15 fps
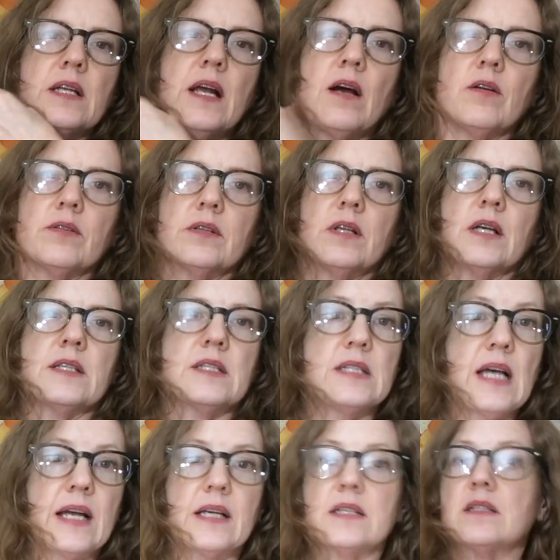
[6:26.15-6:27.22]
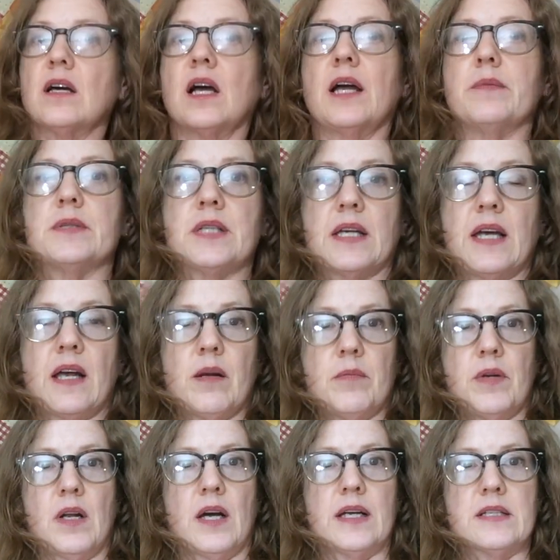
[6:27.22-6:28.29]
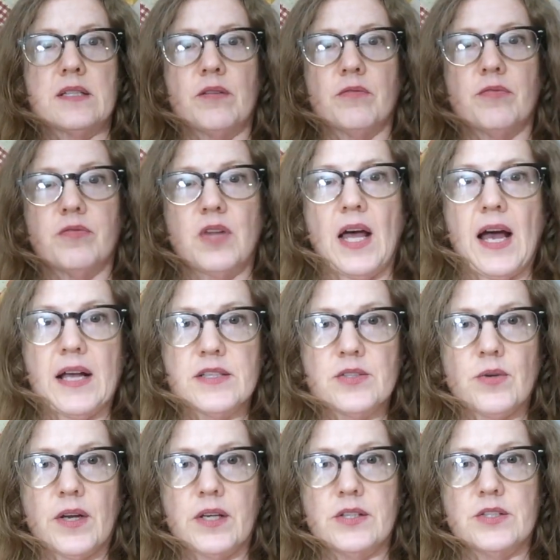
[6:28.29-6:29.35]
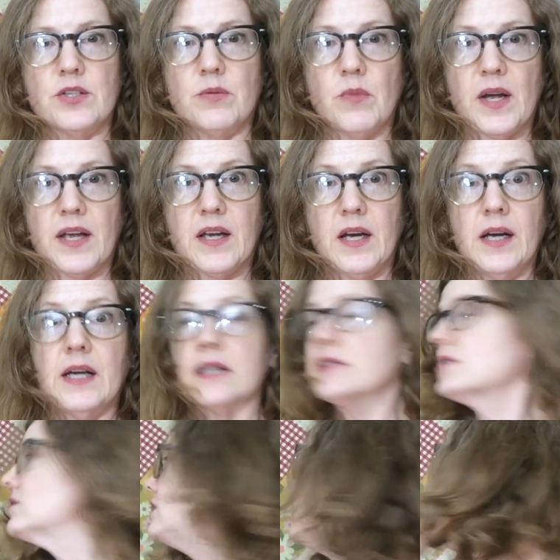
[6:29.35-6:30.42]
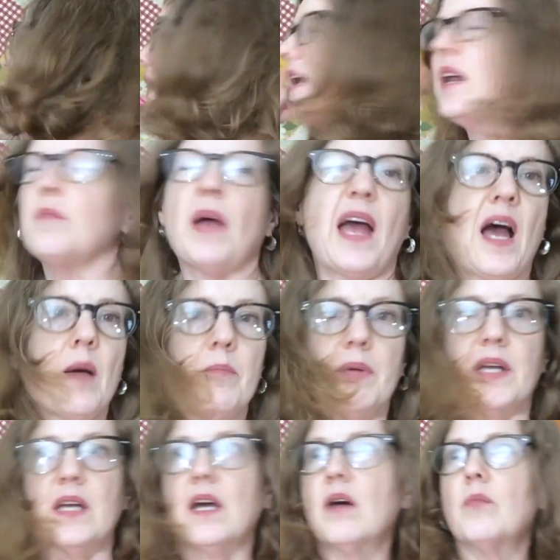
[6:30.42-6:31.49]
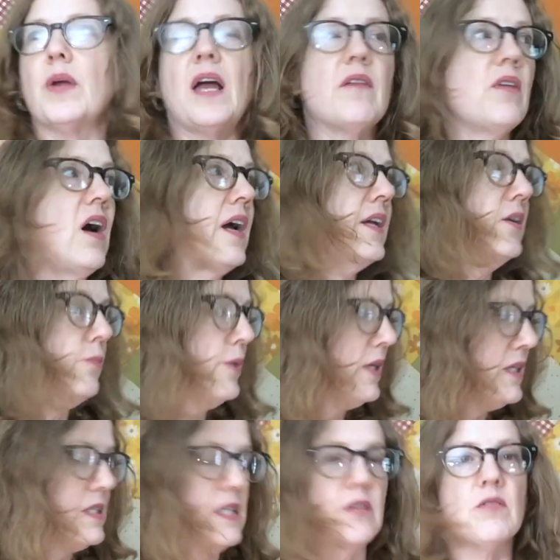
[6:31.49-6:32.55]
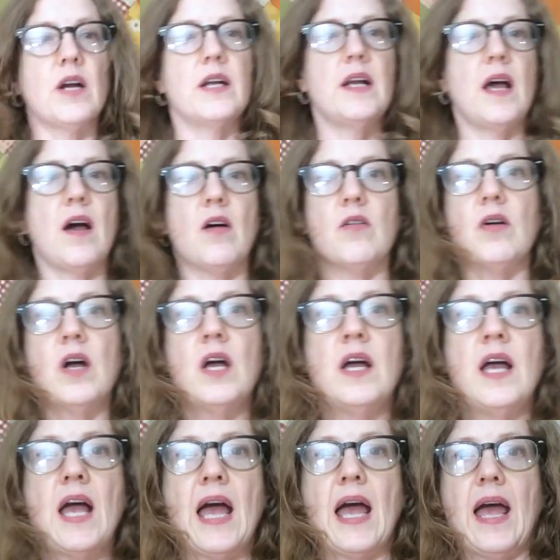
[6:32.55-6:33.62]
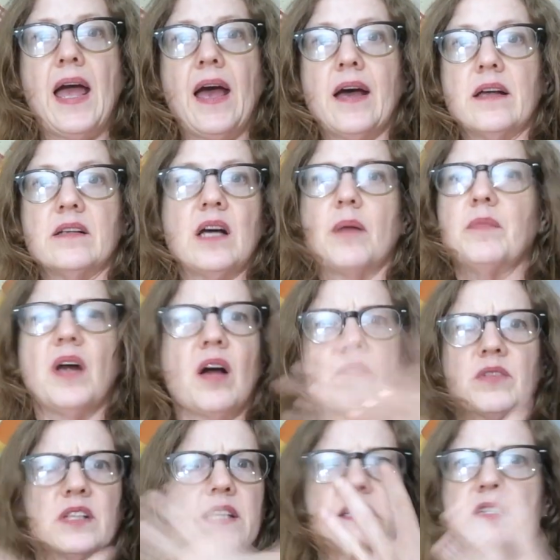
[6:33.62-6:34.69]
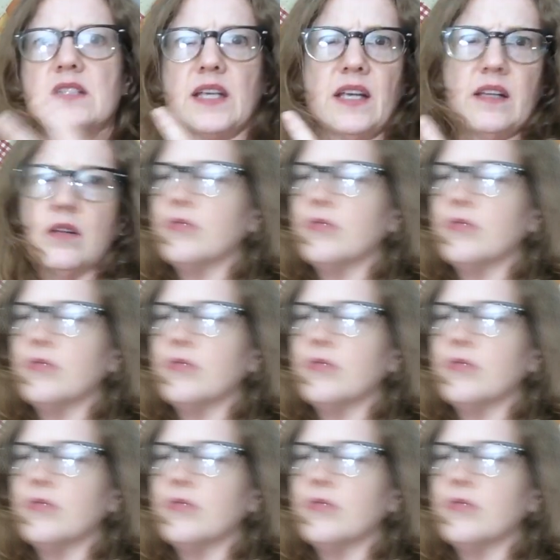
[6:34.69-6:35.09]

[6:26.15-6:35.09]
it out a second time to get them nice and flat so I could do my cuts. And I'm happy. We have high humidity right now, and I'm not really seeing